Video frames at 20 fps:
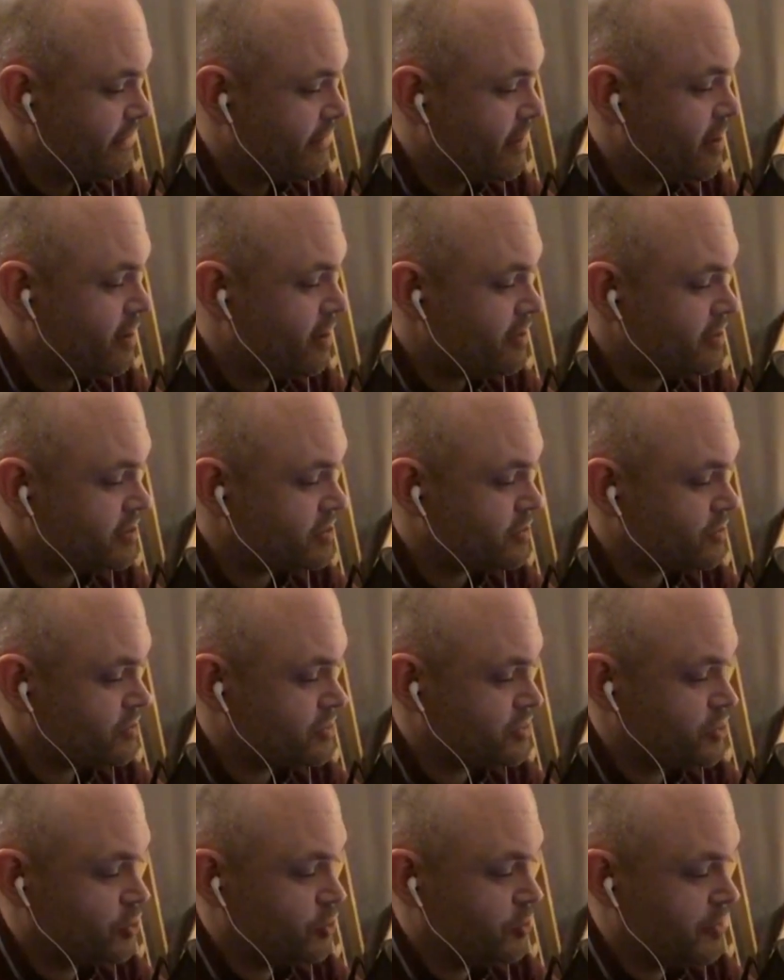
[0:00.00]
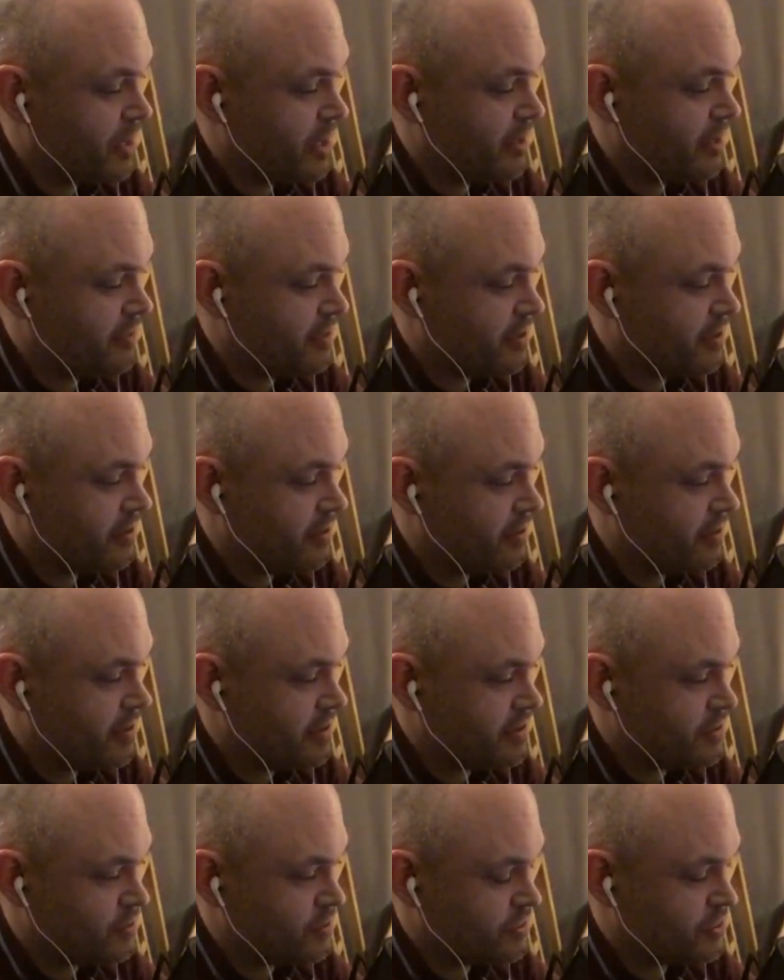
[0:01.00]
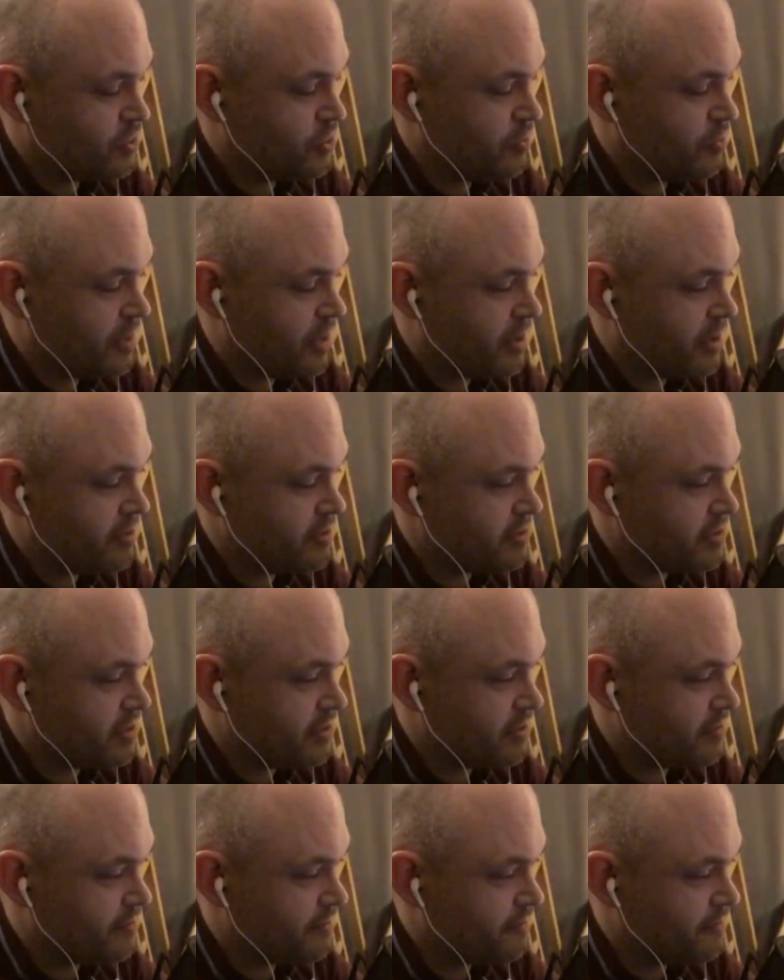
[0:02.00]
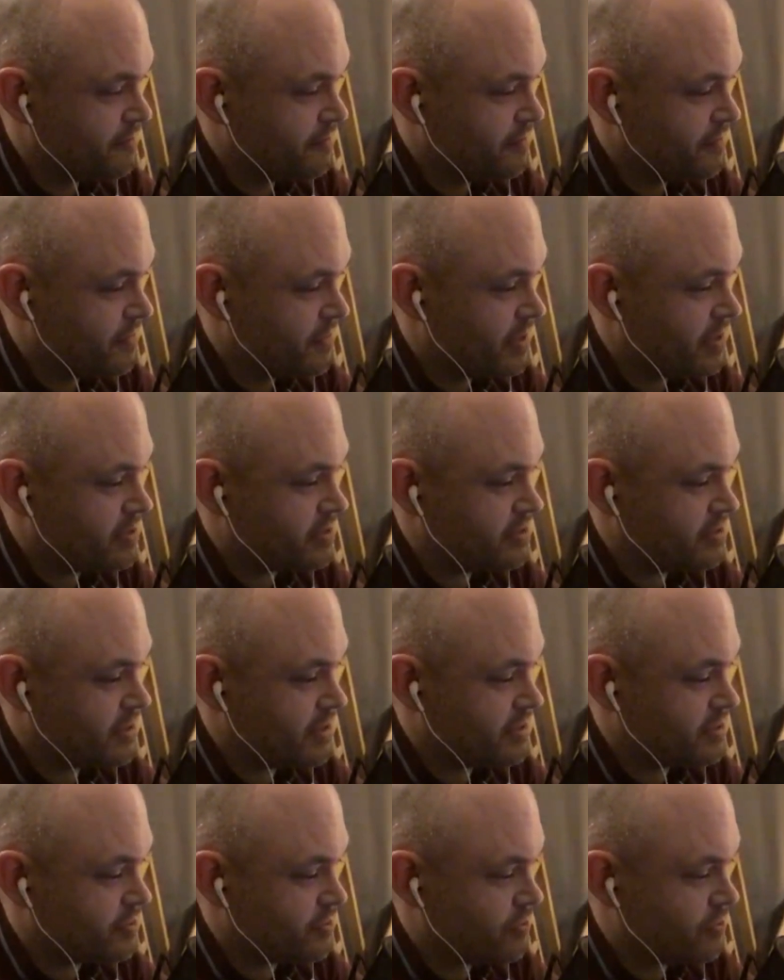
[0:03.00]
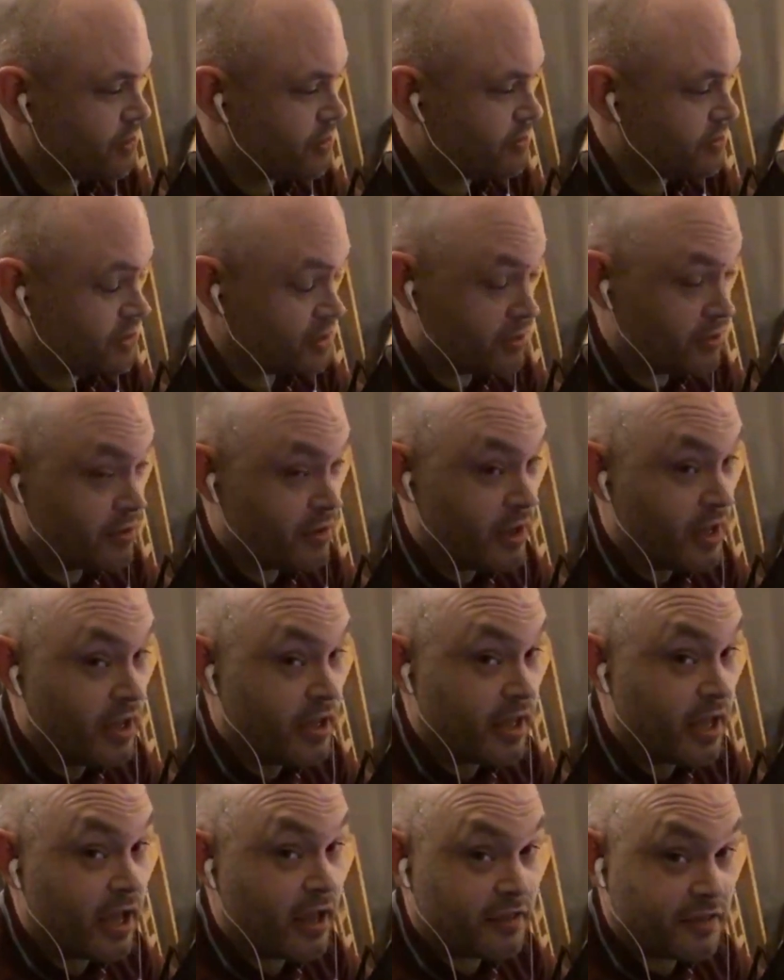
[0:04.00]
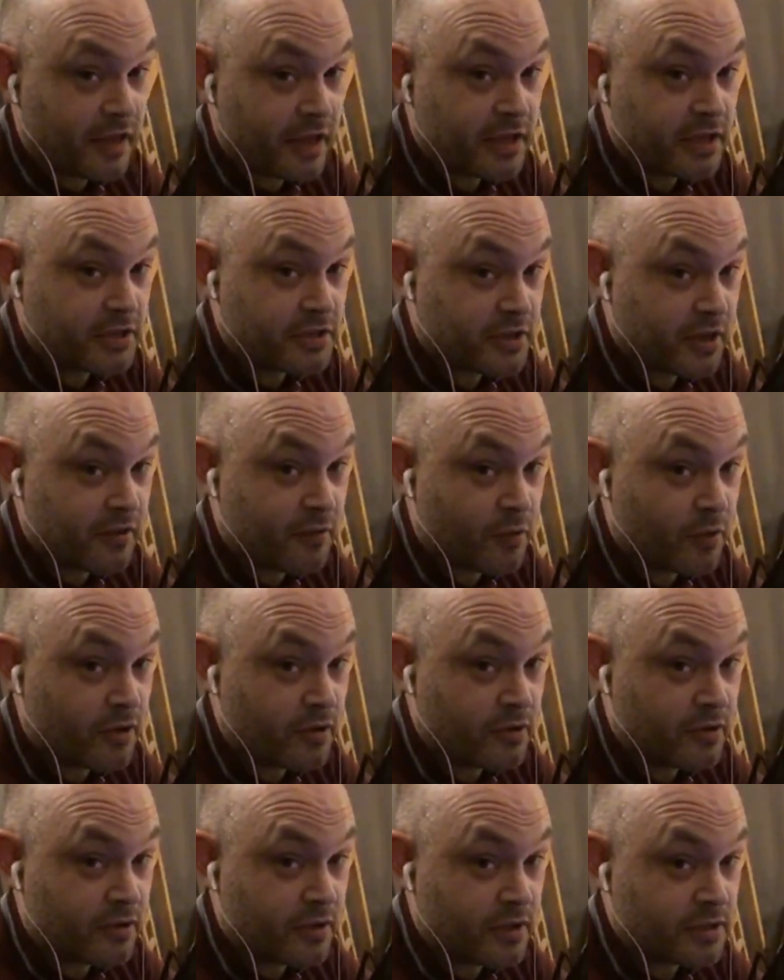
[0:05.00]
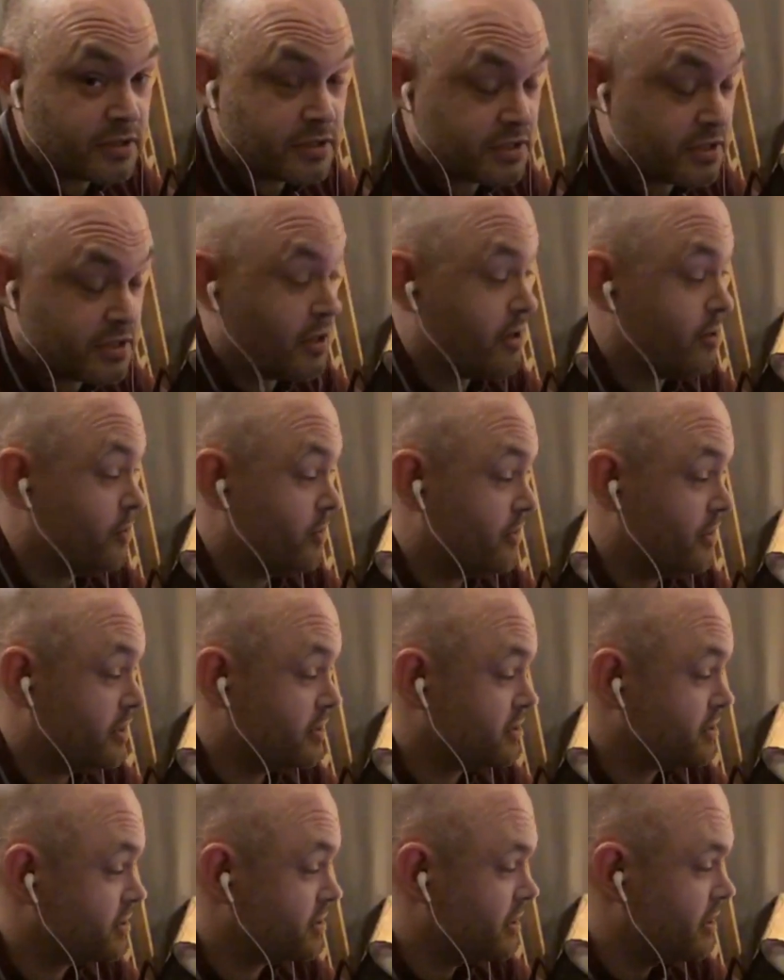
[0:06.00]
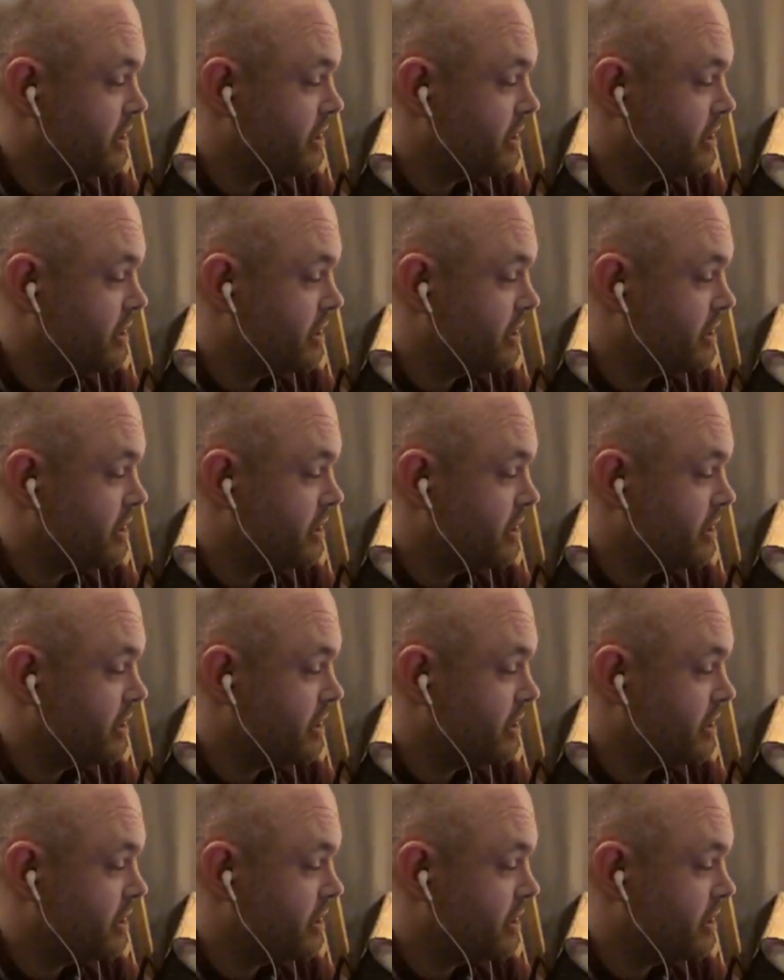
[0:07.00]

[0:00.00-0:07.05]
Oh, that's not too bad then. That's not too bad. So that's all right. So yeah, thank you to everyone that's stuck with us.